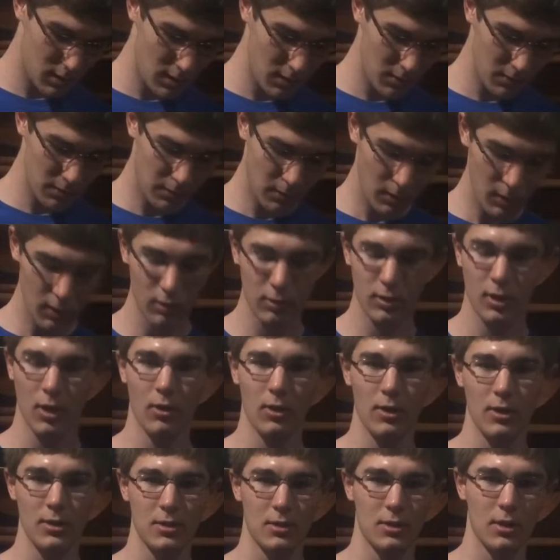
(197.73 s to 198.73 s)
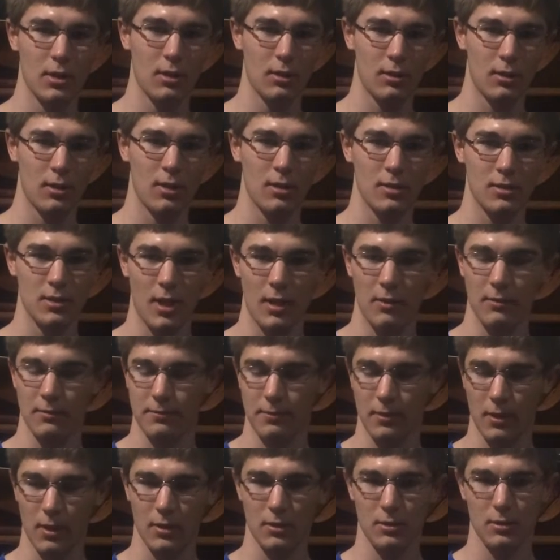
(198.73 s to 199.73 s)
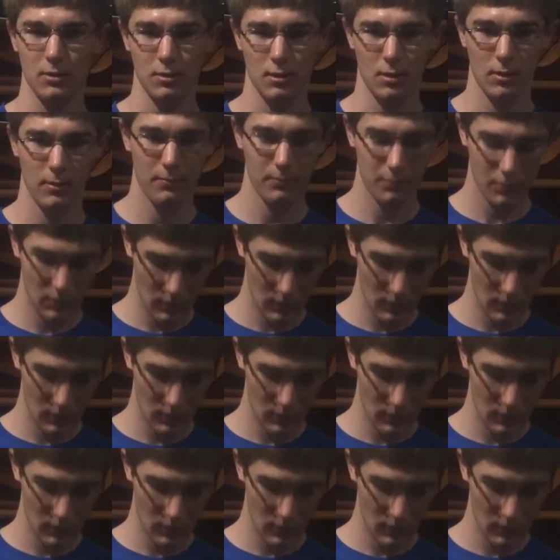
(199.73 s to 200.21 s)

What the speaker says: tinfoil coated cylinders at first.